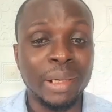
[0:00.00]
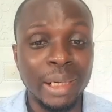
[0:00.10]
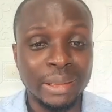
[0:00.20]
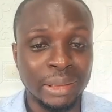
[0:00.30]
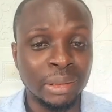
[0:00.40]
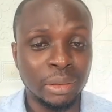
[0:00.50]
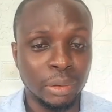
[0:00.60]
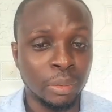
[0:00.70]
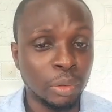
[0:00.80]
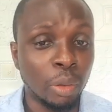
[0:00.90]

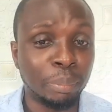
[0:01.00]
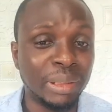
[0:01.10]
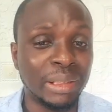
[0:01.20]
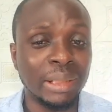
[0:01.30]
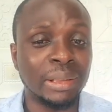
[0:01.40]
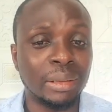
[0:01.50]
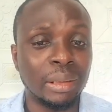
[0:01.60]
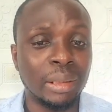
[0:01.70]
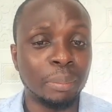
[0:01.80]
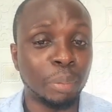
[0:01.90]
creating, your business
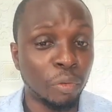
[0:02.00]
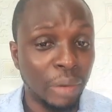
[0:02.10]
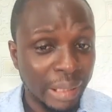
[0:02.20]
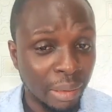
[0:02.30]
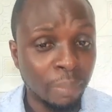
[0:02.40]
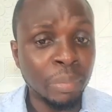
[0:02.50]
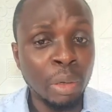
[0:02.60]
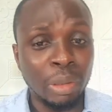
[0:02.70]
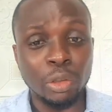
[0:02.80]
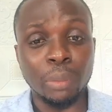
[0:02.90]
profile now.
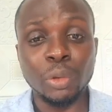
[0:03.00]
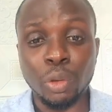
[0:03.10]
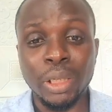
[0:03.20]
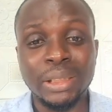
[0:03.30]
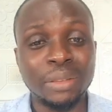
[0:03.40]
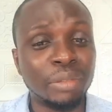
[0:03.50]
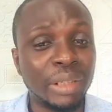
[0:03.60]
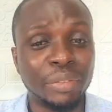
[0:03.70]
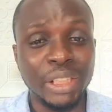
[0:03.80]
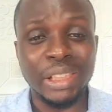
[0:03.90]
When it comes to
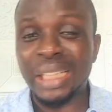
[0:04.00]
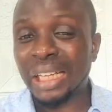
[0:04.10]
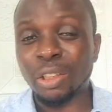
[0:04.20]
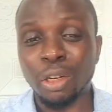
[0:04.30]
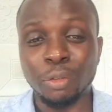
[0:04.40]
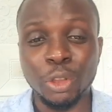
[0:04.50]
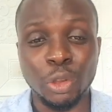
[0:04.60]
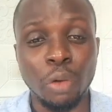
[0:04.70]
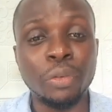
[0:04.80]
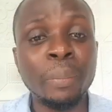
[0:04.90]
creating verification and all of
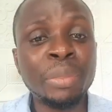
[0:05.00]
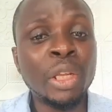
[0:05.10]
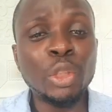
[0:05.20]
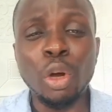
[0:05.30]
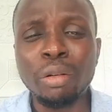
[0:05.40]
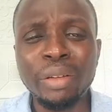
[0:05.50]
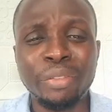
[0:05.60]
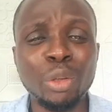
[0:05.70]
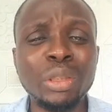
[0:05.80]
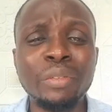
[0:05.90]
this stuff, your
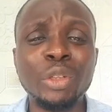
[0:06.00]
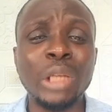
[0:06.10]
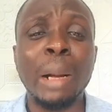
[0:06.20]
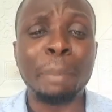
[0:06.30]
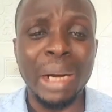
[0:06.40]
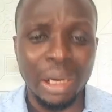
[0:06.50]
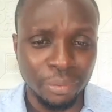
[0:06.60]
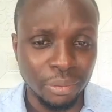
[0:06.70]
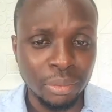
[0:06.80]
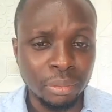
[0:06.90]
reviews are
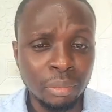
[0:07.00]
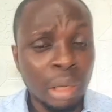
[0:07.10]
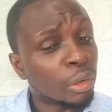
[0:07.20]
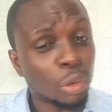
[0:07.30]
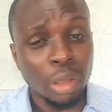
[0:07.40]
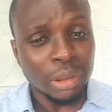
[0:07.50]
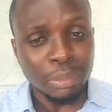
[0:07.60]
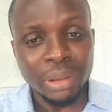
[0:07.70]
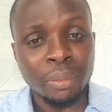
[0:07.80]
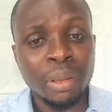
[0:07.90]
powerful.
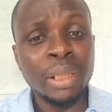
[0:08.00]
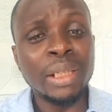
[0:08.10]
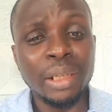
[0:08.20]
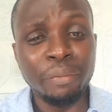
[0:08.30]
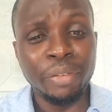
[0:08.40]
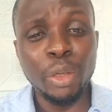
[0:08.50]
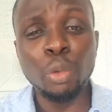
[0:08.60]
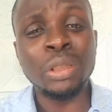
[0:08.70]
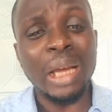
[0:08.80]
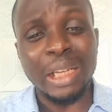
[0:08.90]
Trust me,
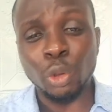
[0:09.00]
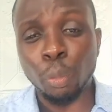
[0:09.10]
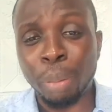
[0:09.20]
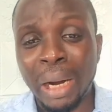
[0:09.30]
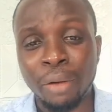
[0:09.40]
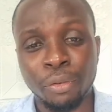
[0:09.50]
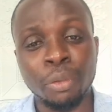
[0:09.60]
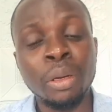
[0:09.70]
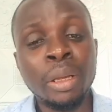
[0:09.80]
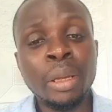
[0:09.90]
reviews are so
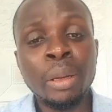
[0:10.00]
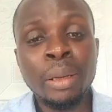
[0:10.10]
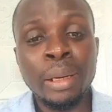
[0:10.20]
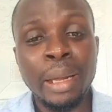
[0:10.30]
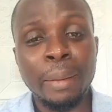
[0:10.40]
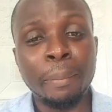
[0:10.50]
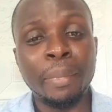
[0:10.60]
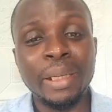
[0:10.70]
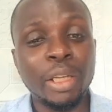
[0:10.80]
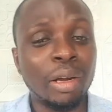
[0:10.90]
powerful.
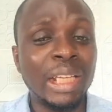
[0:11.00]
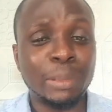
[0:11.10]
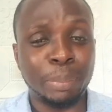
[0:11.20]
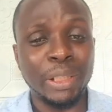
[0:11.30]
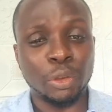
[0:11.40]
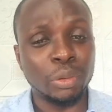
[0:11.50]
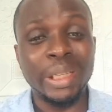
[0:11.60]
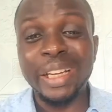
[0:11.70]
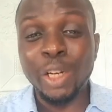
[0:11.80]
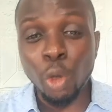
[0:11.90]
In the online space
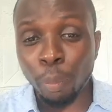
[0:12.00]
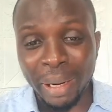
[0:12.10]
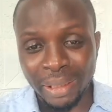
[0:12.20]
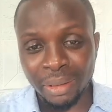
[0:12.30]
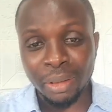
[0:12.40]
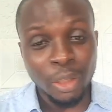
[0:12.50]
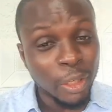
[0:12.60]
today, globally,